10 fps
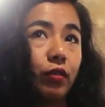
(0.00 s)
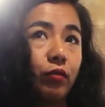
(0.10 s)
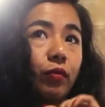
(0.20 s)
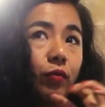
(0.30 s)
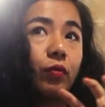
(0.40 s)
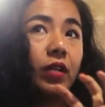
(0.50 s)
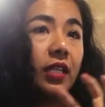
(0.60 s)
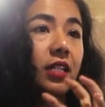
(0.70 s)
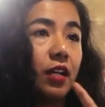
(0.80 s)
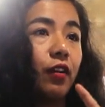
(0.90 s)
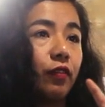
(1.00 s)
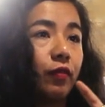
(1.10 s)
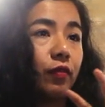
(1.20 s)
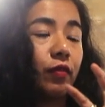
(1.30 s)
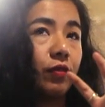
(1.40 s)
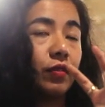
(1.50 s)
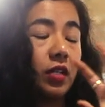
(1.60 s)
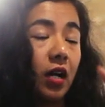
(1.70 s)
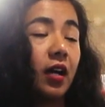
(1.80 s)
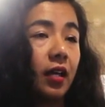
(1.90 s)
a really tough
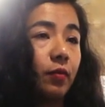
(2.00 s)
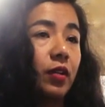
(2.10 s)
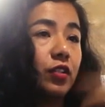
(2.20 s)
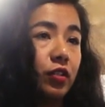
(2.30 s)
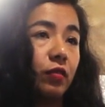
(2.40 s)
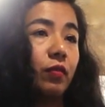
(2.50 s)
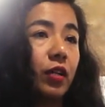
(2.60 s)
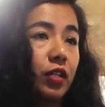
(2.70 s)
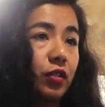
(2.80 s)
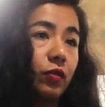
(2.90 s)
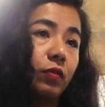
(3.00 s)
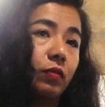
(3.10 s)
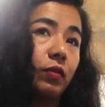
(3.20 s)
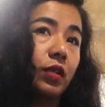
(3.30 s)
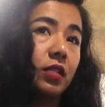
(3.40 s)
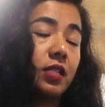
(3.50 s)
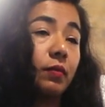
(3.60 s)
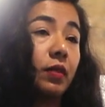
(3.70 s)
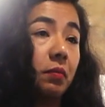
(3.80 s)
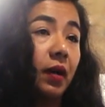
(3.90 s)
time into
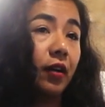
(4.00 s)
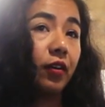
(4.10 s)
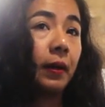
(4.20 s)
something better.